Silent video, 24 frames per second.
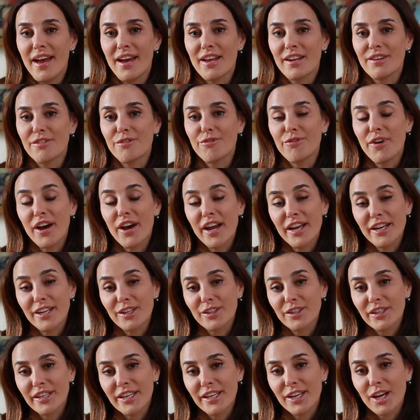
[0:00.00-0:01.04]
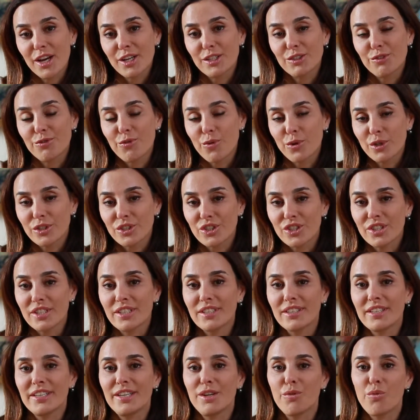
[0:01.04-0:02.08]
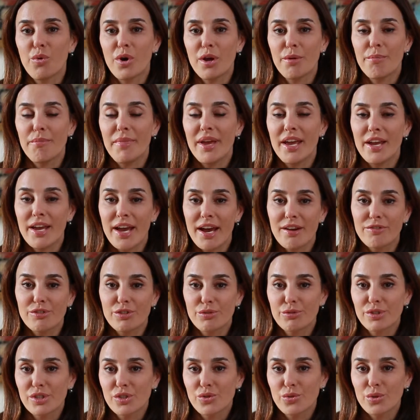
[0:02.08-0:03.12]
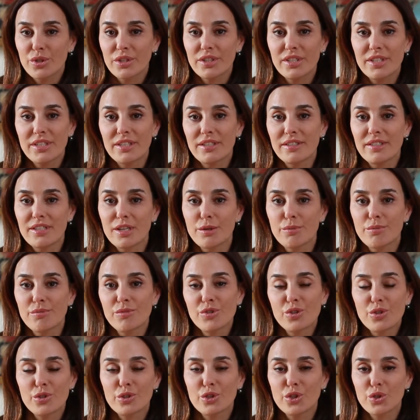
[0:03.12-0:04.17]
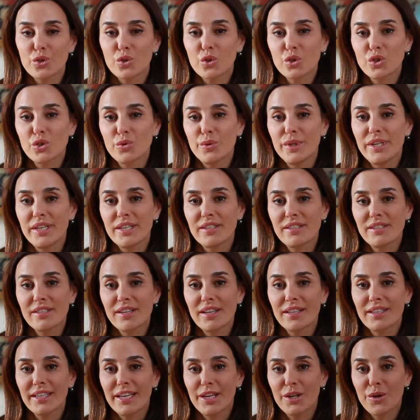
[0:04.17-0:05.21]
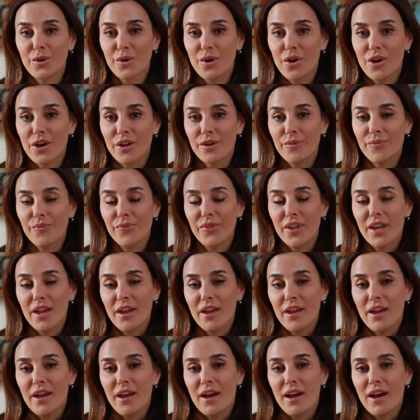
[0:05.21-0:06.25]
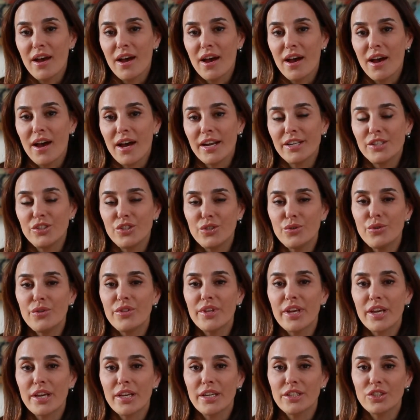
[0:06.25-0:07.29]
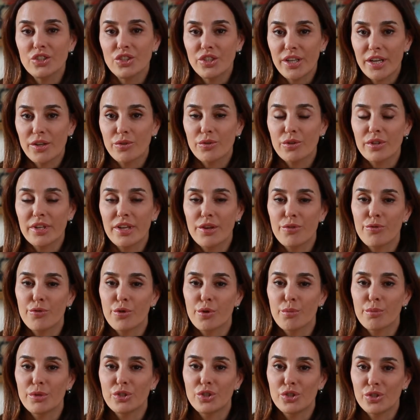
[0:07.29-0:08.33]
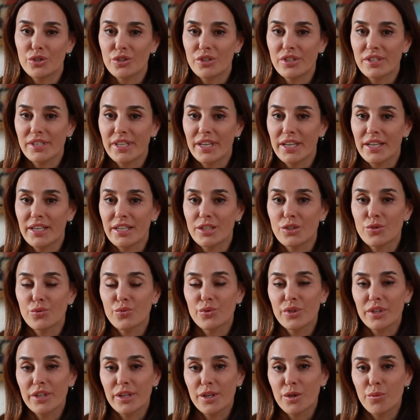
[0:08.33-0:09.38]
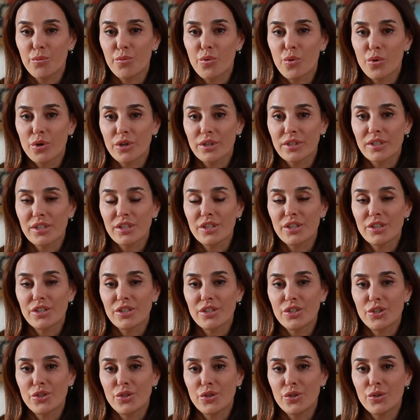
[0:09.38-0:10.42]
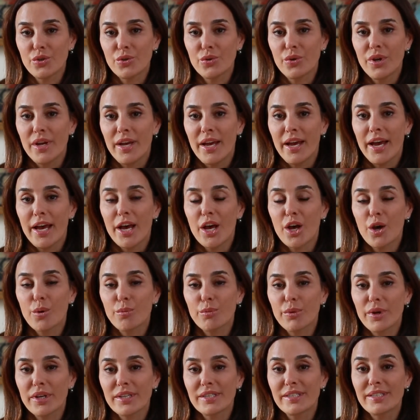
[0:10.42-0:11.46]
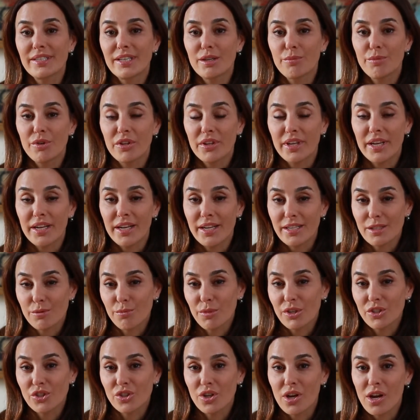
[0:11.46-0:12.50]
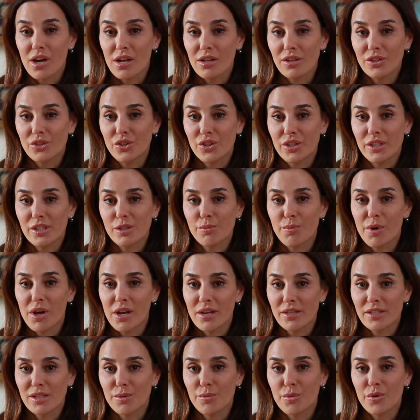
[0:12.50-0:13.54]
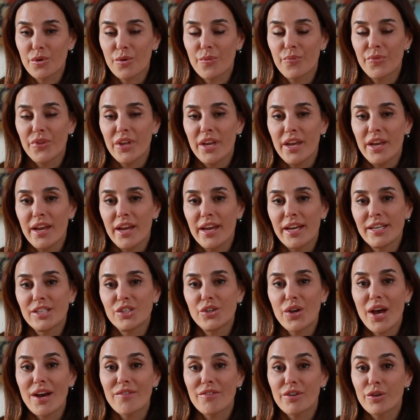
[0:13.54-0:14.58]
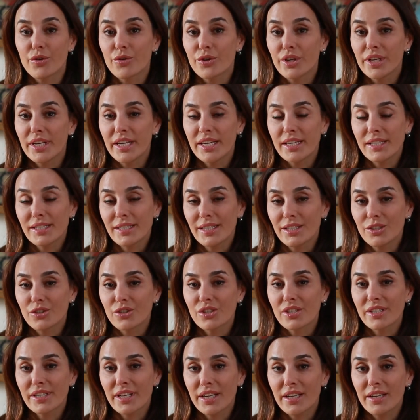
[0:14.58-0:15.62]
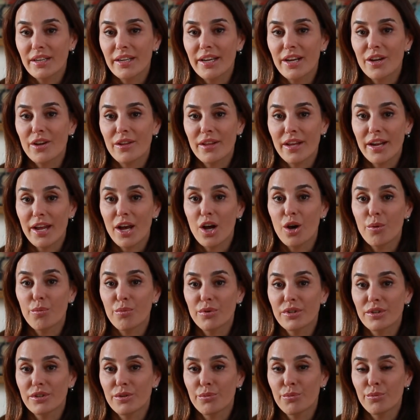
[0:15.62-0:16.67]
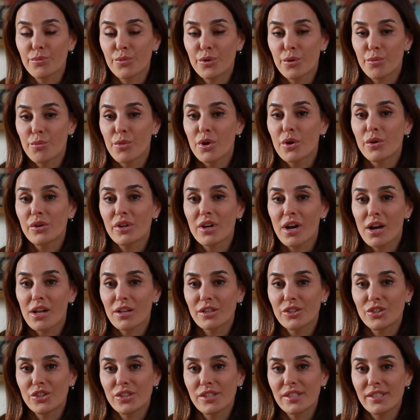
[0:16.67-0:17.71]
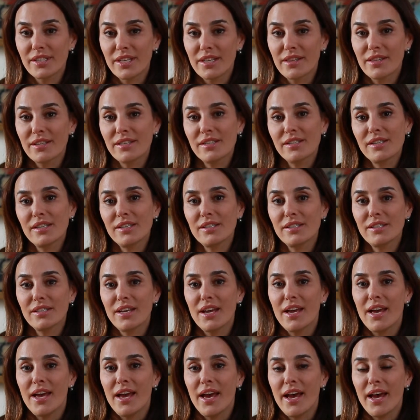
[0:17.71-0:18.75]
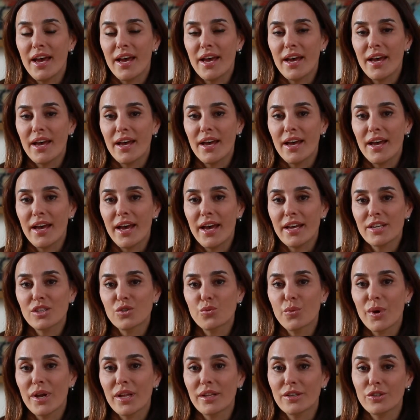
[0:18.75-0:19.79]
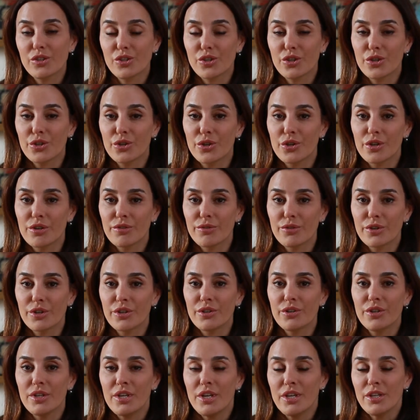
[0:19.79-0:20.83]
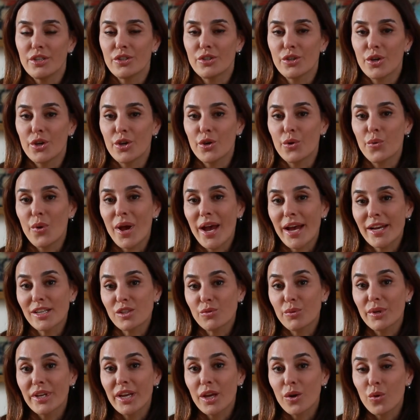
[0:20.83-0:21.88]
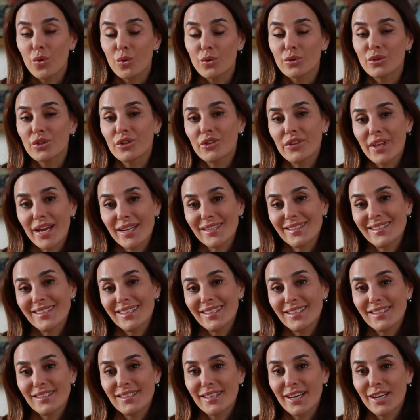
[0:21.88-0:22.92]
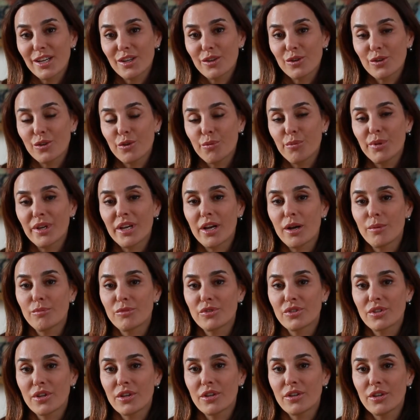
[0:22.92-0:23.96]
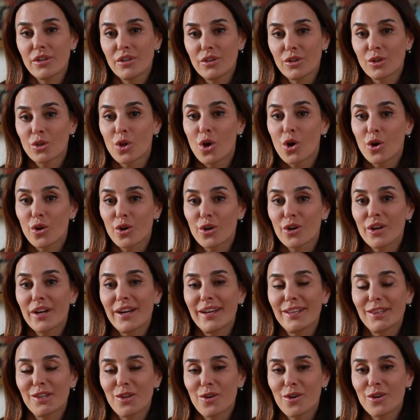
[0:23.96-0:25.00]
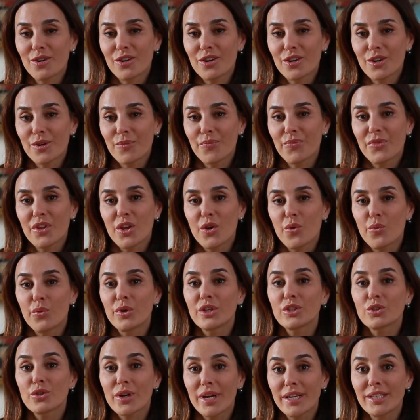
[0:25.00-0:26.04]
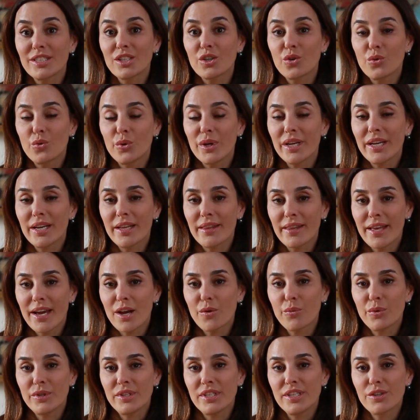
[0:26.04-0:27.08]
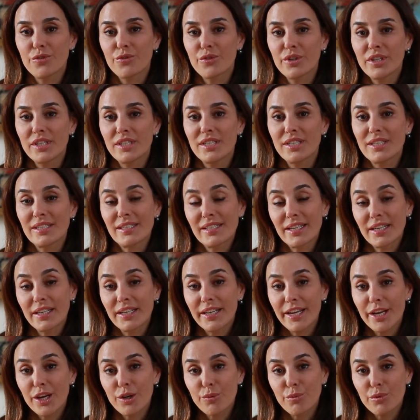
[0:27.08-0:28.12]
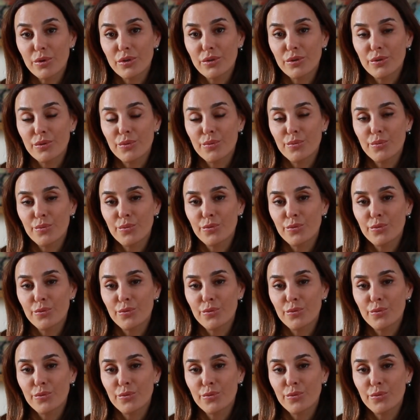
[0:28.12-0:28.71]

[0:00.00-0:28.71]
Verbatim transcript: And finally, unfortunately, one may have to resort to some surgical tweaks later on. I do think generally for mature skin, it's really important to help stimulate as much collagen as possible and to have ingredients in your skincare that help pr promote collagen synthesis uh, as well as turnover. So as we get older, that skin cycle becomes longer and longer. We're trying to quicken that with different skincare uh,